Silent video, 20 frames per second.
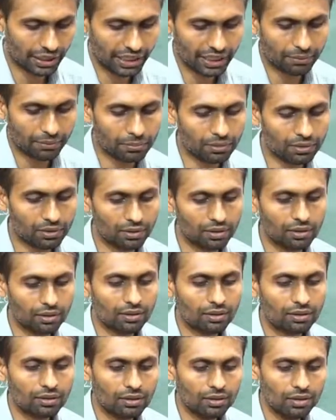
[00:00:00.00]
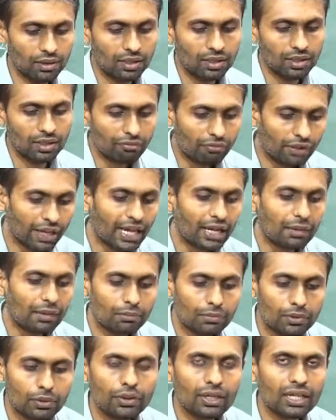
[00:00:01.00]
table, where
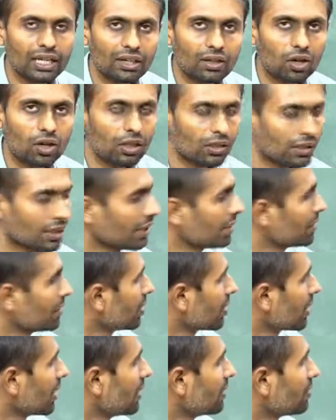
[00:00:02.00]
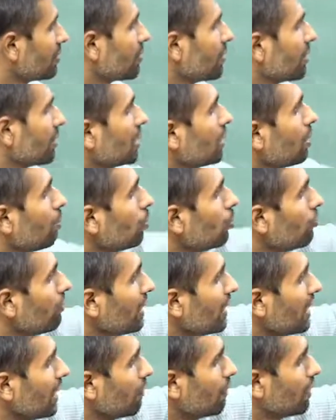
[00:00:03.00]
I am doing an alteration, guys, in the movie